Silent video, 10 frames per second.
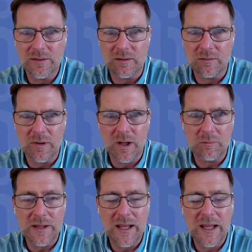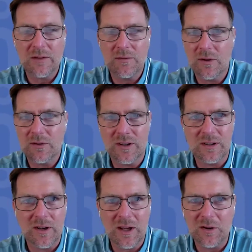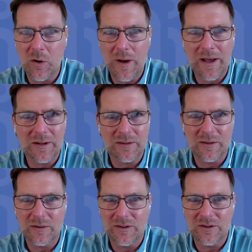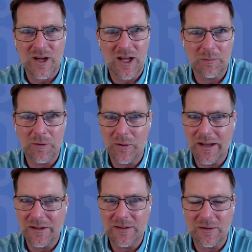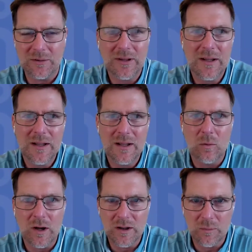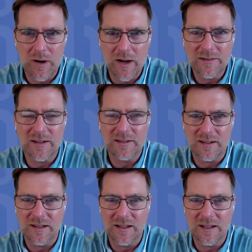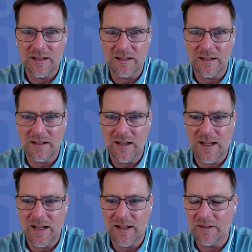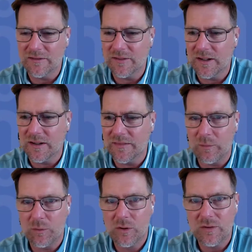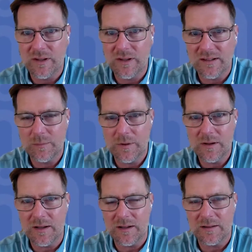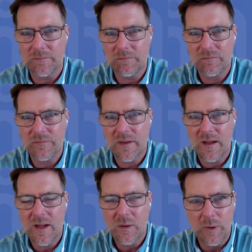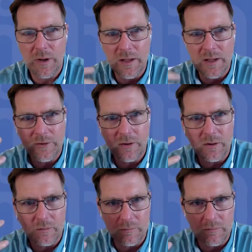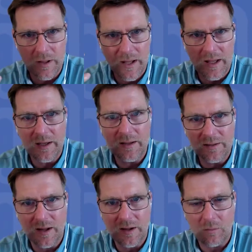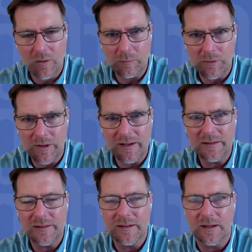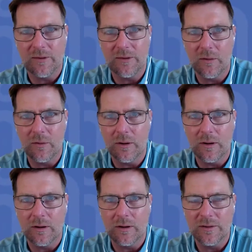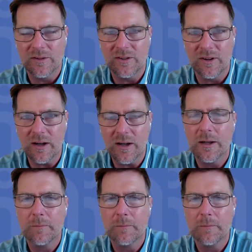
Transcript: and behaviors and know how to do the job, know how to walk the process and have that proven experience. But if your head is not in the right place, if you are stuck